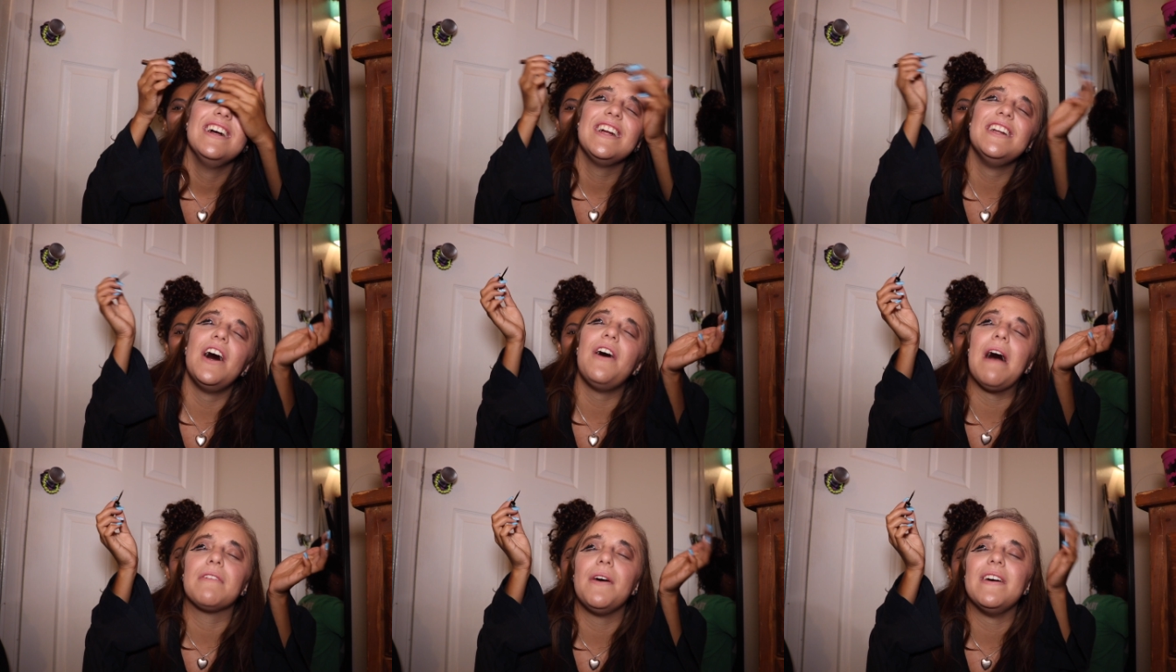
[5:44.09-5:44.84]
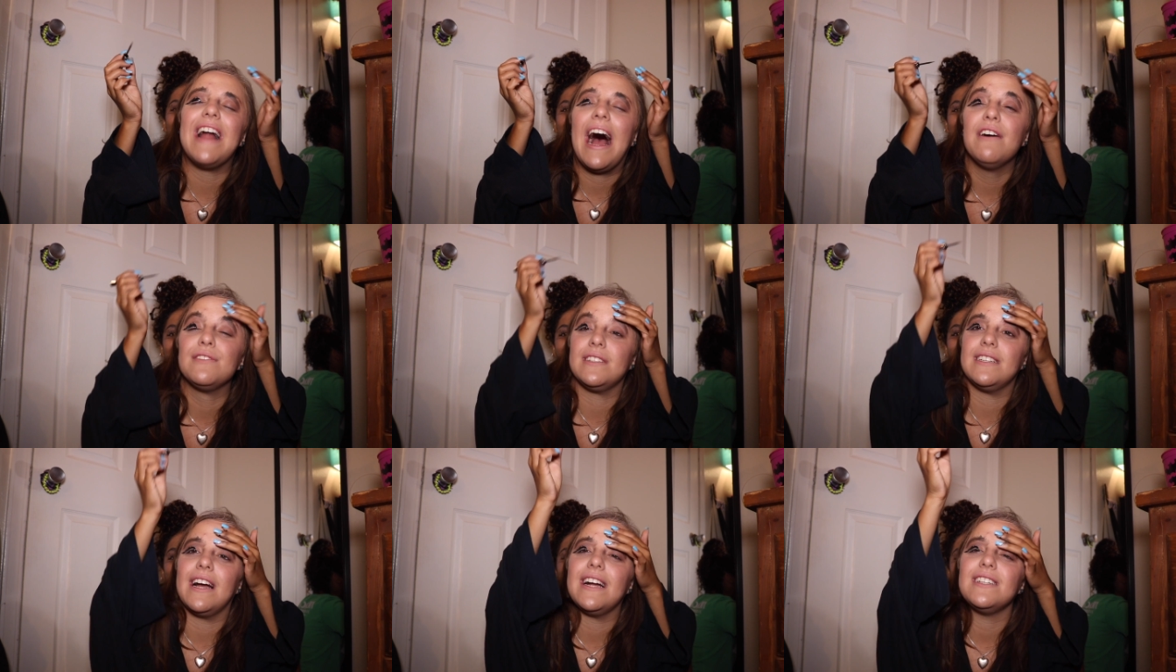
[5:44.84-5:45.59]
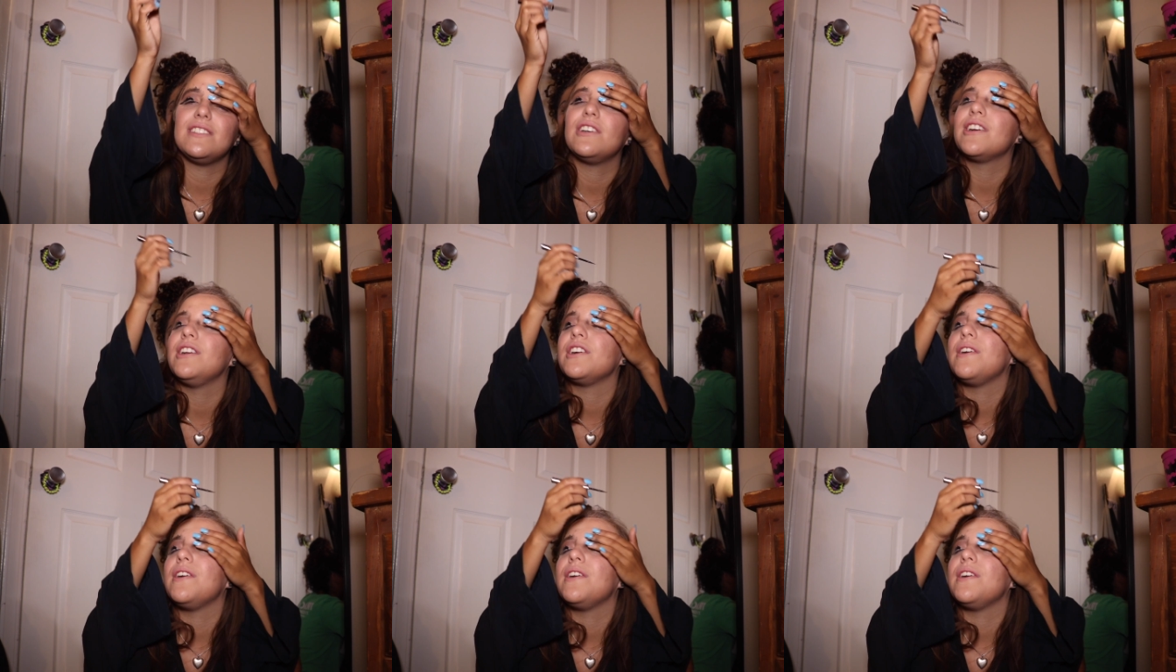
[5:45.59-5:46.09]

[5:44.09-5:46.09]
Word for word: you know, I'm going out tonight. So, you know,